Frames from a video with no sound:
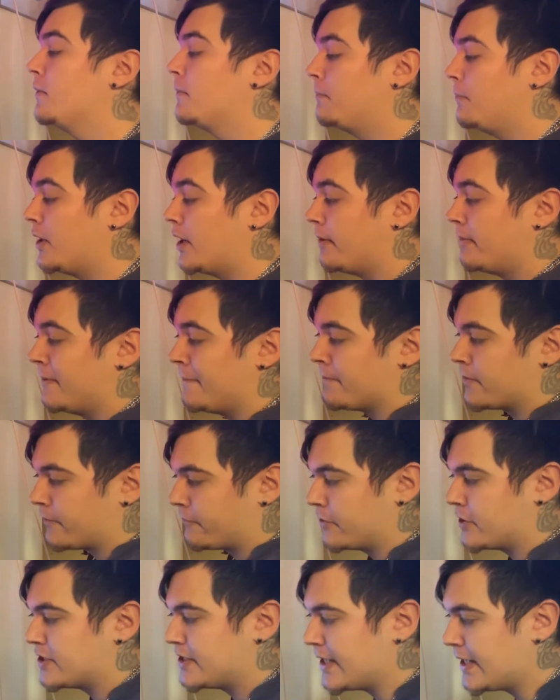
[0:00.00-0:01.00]
But
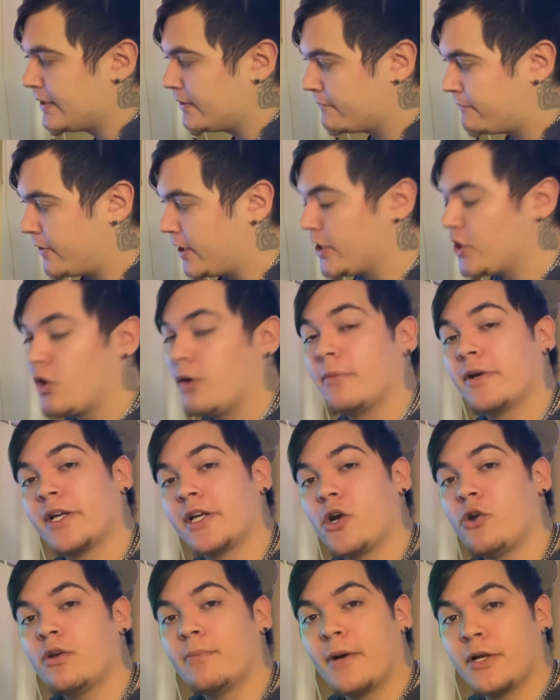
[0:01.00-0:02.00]
for the sake of the video, I'm gonna
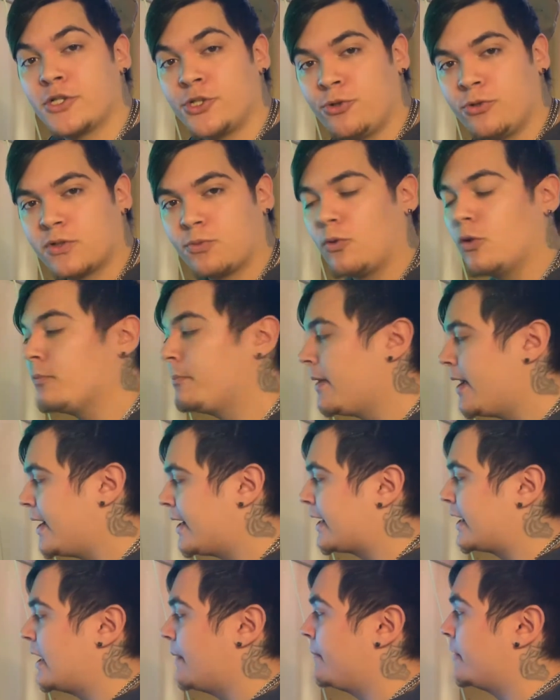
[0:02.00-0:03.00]
go to my Juice Wrld
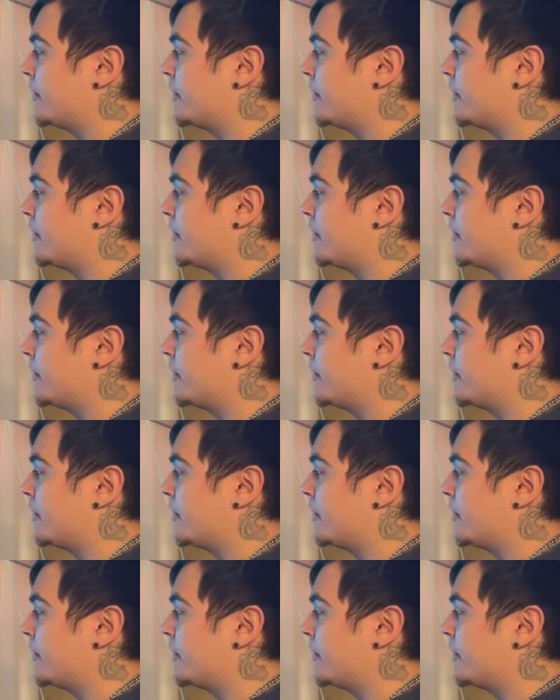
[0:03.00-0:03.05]
pack, and I'm